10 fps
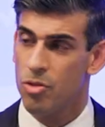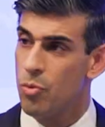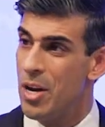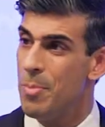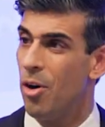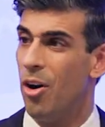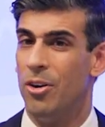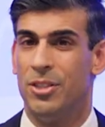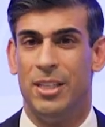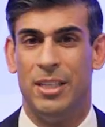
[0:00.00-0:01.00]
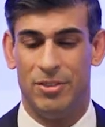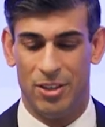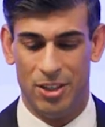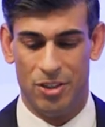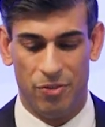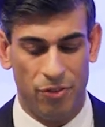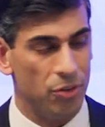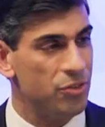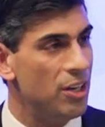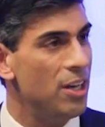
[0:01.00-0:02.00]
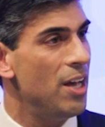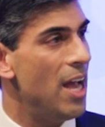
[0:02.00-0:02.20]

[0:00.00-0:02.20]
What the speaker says: Three priorities to foster